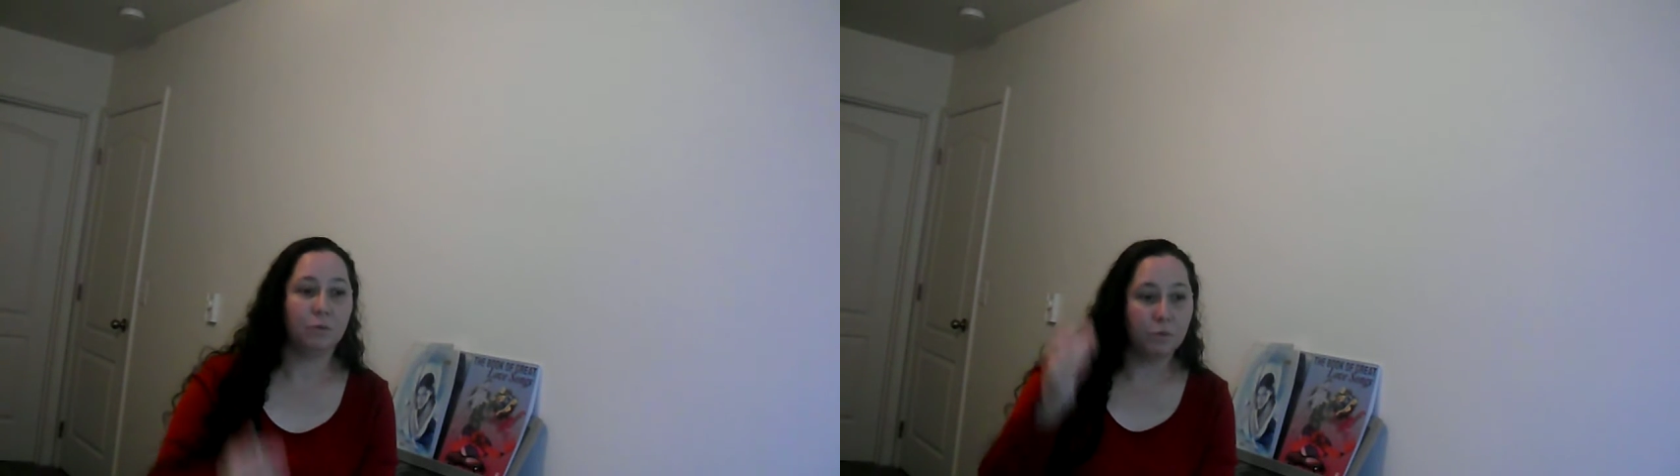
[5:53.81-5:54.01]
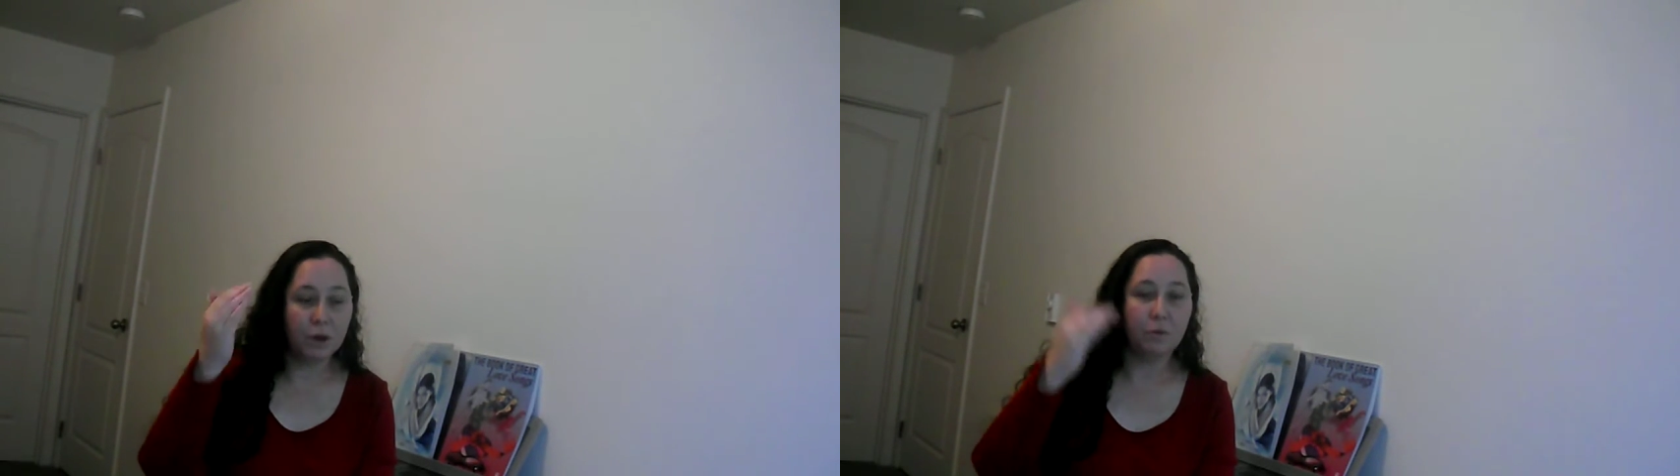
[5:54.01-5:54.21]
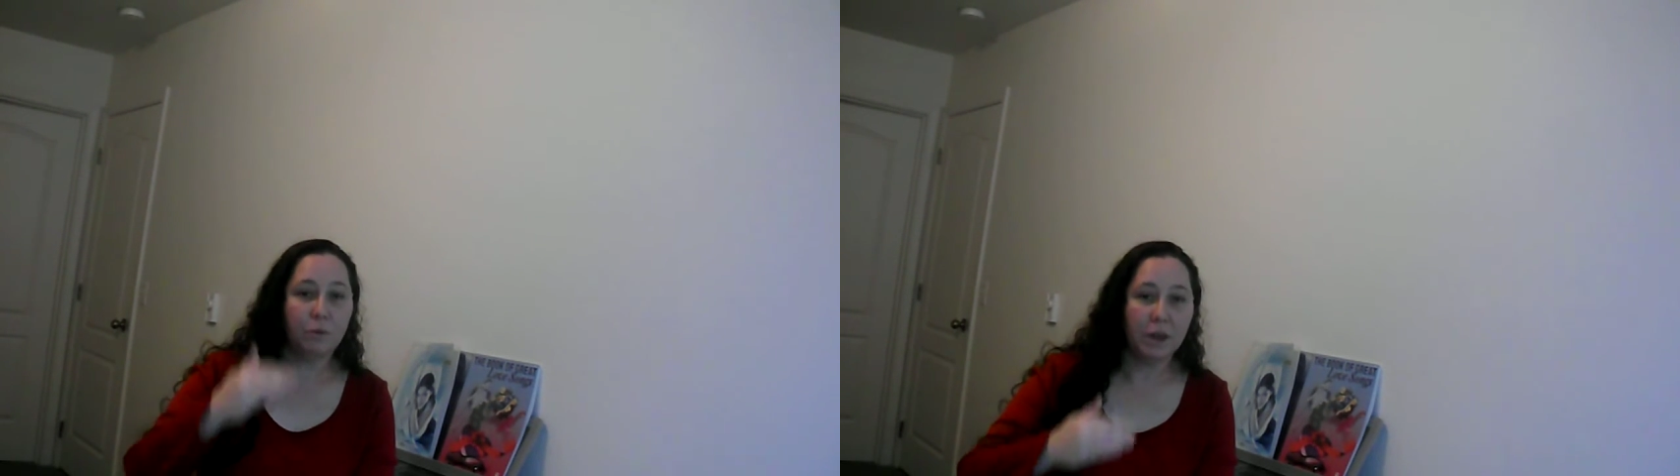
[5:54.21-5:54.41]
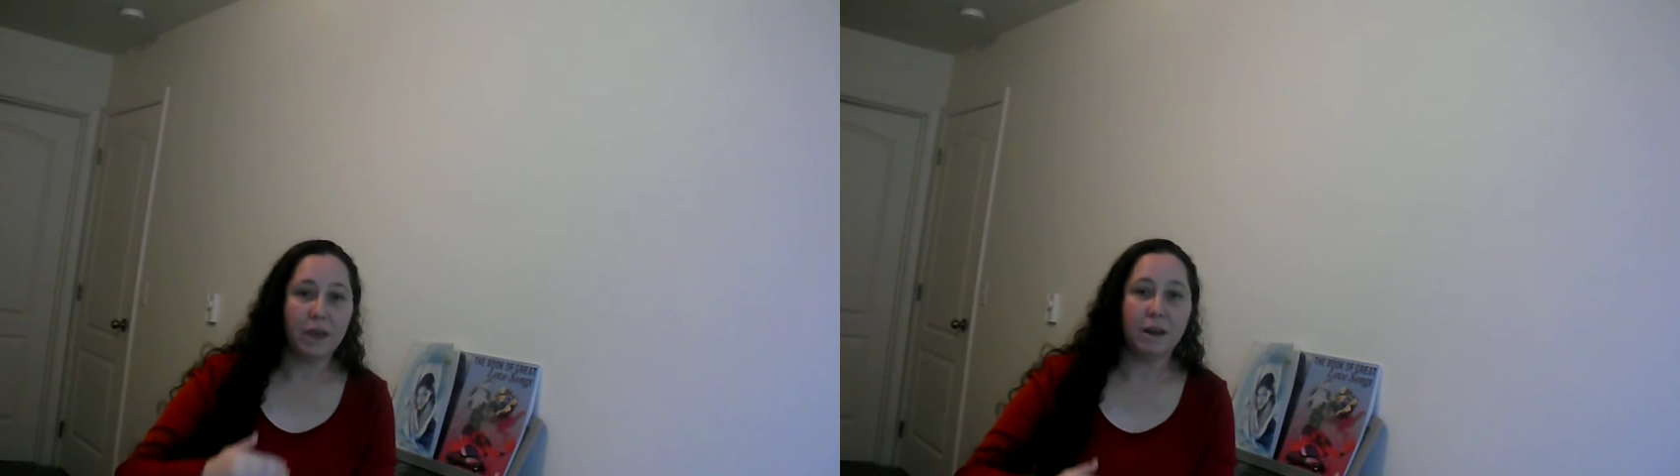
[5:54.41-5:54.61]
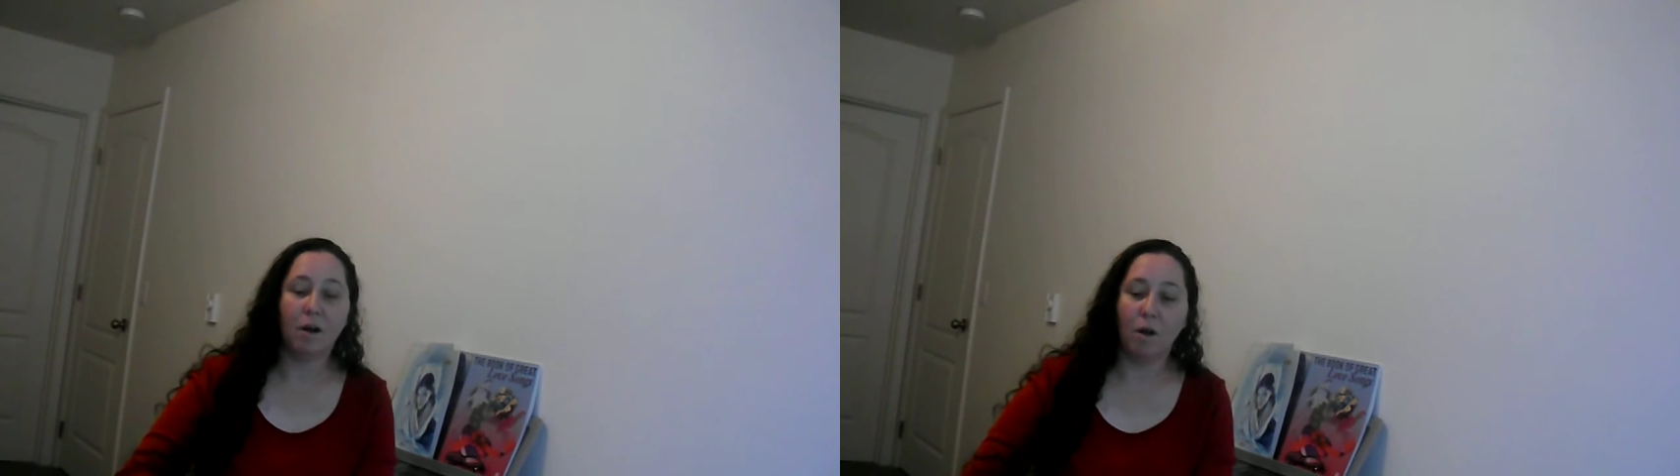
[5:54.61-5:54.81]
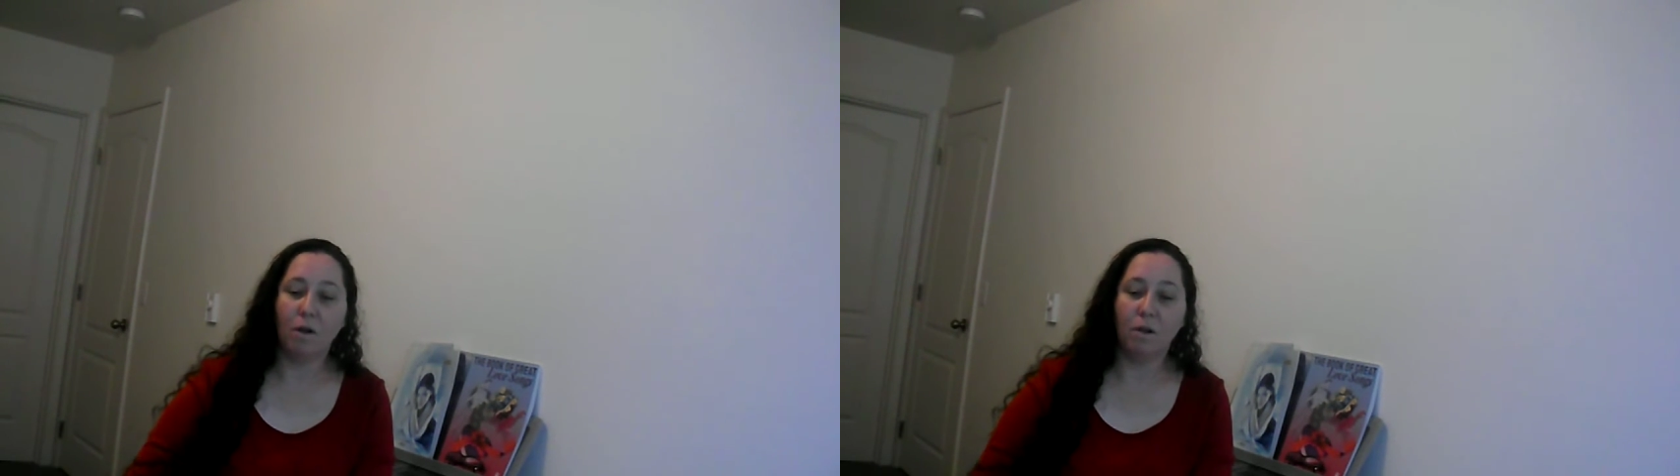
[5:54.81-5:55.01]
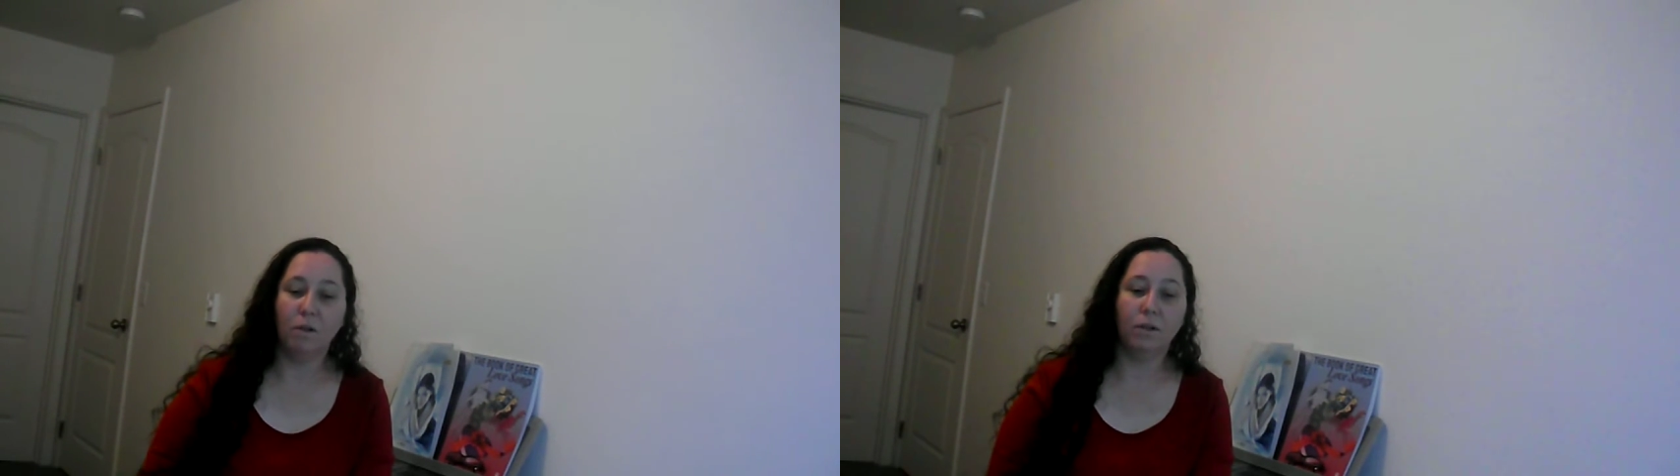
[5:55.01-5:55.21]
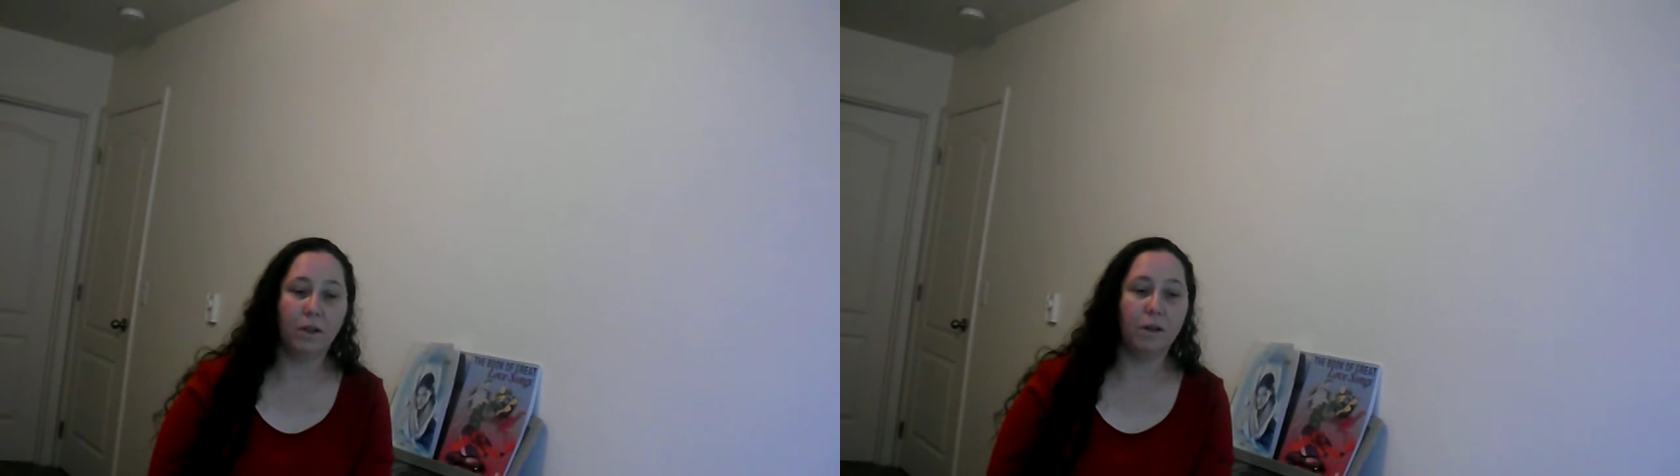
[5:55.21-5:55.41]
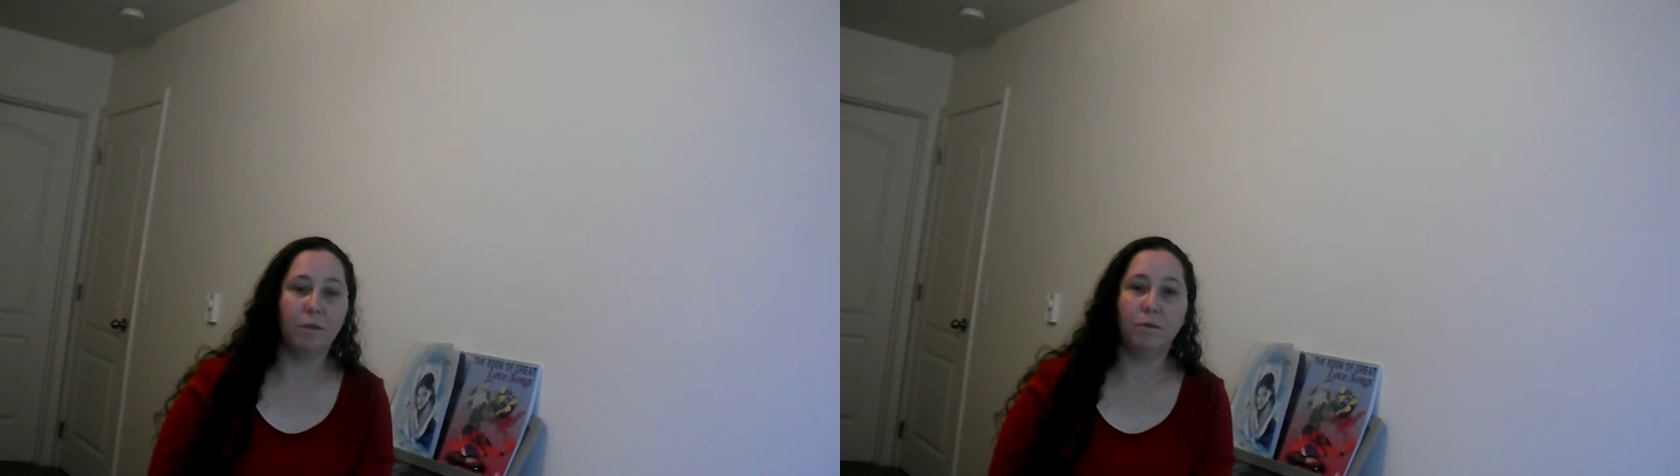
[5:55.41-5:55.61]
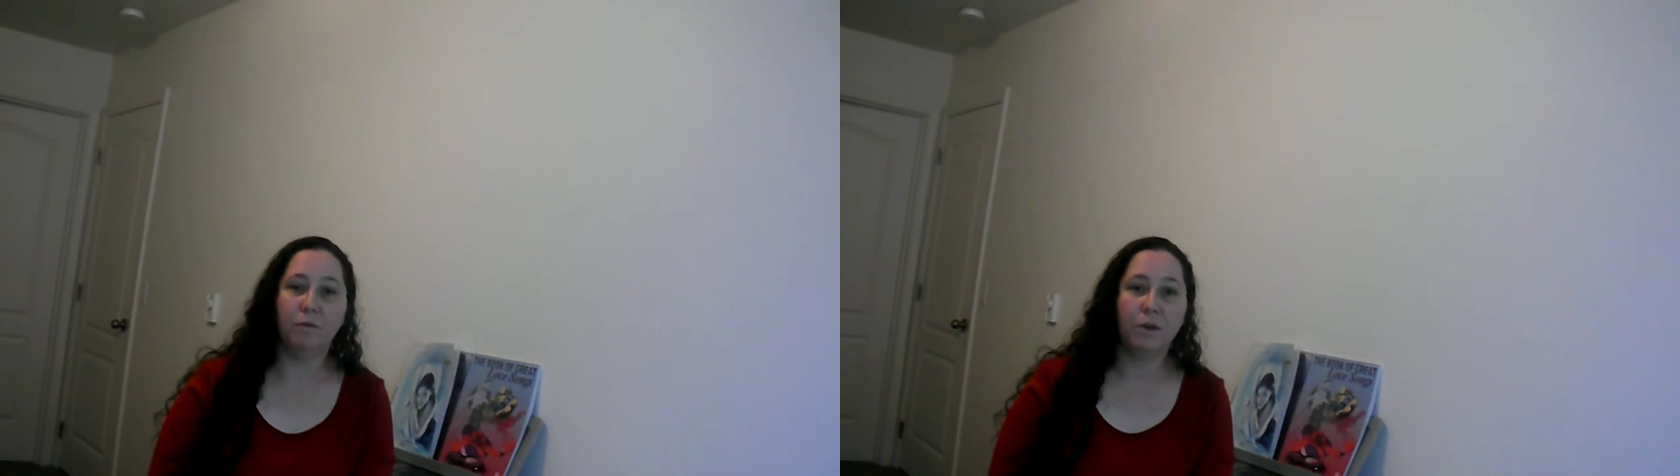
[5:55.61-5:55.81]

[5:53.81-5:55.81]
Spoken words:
reread all of